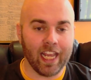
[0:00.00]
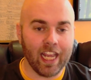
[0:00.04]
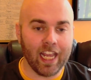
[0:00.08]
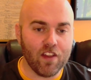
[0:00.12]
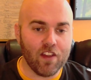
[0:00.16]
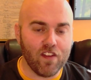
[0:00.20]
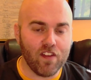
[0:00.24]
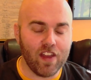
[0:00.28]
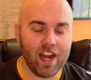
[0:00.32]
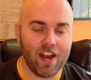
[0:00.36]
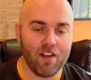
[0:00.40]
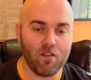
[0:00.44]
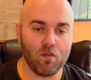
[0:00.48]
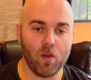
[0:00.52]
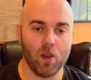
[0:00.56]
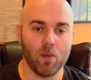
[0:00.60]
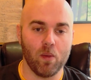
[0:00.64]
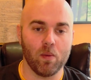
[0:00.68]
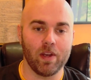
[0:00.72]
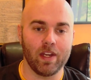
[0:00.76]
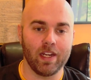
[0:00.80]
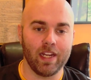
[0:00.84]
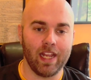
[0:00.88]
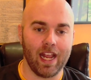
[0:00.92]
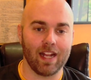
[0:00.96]
Even if we
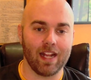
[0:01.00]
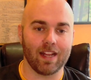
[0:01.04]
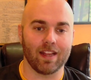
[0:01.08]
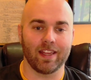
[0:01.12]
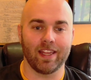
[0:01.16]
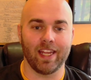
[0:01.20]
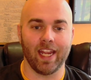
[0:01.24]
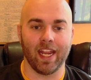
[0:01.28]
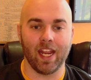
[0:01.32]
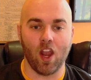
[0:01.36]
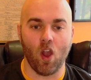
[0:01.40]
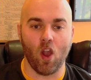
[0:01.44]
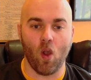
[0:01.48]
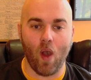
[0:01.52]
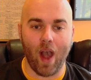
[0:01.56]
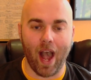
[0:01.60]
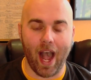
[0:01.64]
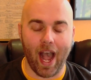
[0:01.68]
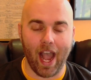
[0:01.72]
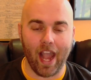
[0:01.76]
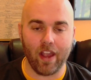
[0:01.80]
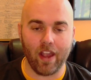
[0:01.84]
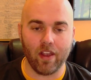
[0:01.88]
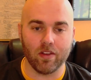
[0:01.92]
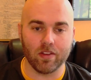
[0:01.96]
would get the
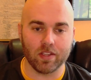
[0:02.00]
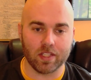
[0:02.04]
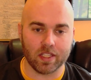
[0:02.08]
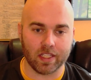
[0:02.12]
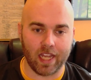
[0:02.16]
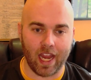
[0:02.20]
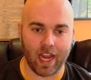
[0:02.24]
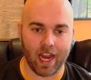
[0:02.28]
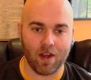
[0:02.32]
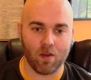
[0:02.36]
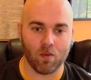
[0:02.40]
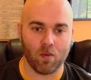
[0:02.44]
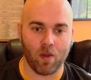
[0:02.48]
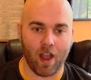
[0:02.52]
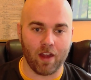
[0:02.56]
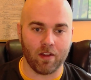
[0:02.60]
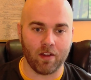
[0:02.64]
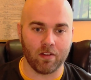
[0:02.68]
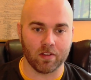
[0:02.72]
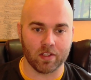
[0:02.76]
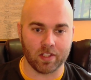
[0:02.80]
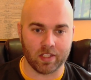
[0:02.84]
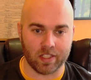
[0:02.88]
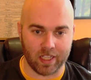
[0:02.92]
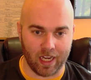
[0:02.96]
Ohio State
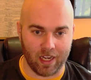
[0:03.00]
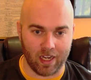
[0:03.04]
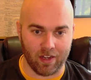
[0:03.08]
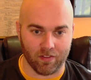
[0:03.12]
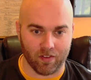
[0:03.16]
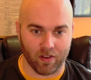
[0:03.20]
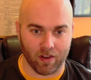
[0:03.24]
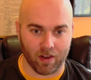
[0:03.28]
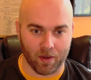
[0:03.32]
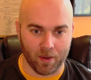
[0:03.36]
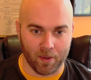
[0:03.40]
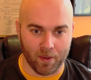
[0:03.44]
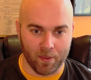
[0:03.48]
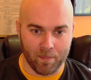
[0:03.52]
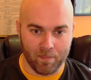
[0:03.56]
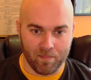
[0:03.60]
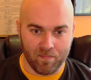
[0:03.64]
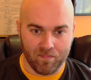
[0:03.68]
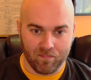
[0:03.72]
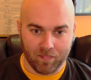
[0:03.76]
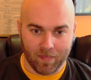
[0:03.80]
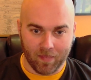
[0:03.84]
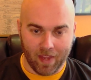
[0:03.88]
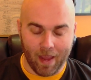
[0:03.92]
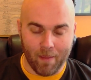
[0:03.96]
wide receiver
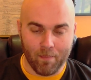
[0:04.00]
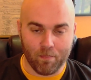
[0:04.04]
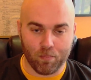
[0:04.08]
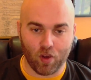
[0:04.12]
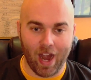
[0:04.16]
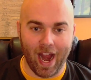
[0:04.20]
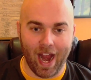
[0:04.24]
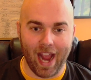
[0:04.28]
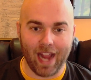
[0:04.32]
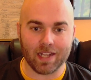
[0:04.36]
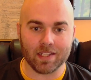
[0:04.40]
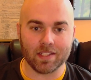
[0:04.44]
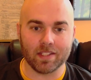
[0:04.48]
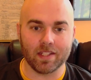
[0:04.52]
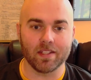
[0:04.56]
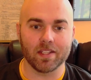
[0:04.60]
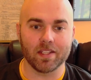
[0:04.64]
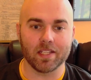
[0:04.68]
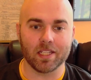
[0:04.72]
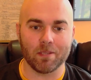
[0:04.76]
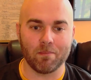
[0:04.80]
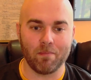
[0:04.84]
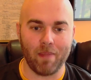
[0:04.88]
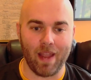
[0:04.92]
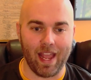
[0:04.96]
and Braxton
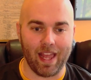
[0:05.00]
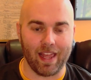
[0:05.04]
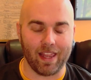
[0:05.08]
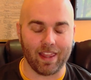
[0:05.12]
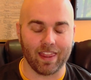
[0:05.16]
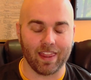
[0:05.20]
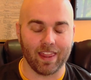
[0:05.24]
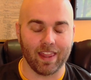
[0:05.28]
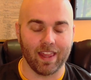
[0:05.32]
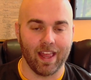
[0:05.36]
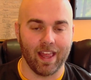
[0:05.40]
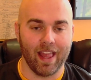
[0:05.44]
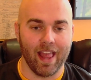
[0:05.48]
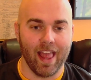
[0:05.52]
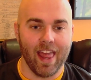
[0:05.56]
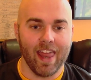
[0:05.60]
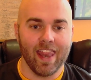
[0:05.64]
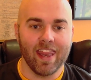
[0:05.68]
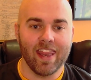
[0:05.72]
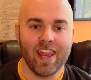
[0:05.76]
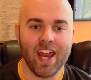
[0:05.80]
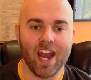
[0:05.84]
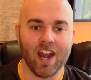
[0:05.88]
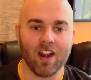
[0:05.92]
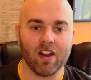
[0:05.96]
Smith,
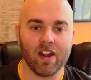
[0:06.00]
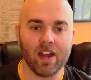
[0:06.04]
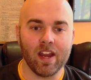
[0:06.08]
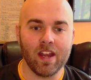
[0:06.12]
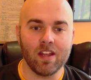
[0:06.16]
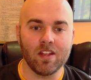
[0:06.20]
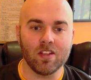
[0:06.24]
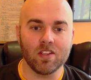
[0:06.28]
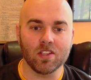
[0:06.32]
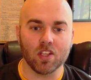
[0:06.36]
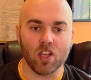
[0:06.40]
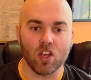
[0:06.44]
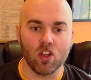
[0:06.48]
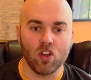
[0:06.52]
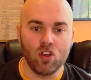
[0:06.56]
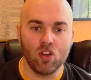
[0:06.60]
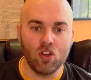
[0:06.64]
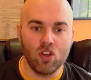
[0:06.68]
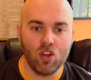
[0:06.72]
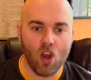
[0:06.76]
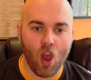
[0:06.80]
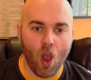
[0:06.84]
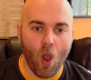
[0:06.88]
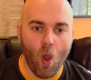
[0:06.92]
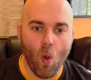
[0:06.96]
there is
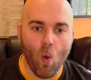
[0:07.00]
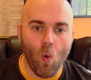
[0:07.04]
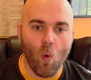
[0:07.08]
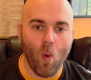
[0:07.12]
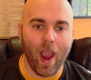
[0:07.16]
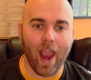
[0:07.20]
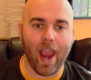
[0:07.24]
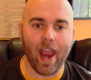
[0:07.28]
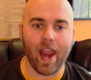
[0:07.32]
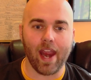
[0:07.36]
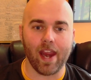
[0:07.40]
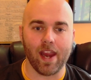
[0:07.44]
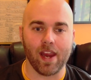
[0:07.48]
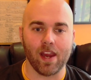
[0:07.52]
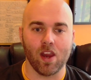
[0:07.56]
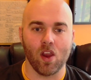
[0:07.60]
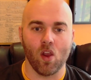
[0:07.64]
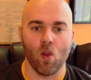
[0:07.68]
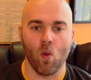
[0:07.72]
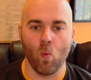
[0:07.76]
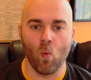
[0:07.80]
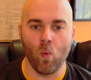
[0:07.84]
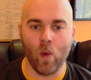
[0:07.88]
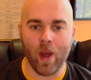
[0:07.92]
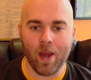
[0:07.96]
no way
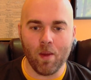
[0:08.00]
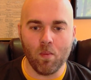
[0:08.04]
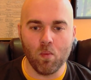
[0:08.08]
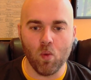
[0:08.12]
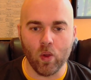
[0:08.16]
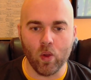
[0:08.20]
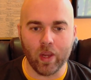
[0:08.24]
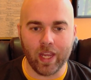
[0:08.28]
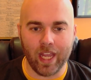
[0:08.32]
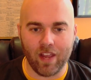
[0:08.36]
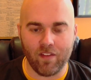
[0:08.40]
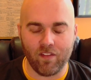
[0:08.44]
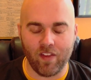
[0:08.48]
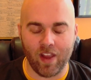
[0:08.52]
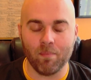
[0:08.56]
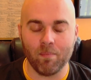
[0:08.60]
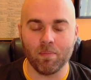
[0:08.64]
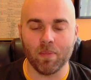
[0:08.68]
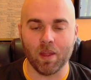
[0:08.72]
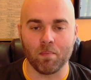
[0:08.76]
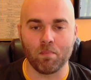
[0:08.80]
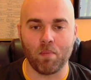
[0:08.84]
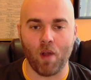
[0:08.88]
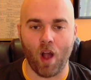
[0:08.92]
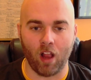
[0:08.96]
we will give
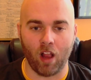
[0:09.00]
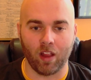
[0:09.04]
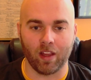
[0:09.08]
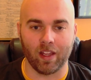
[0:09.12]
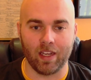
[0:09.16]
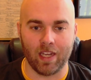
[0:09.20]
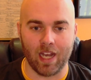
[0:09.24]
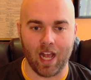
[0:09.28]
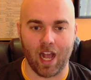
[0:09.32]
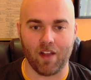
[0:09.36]
him the ball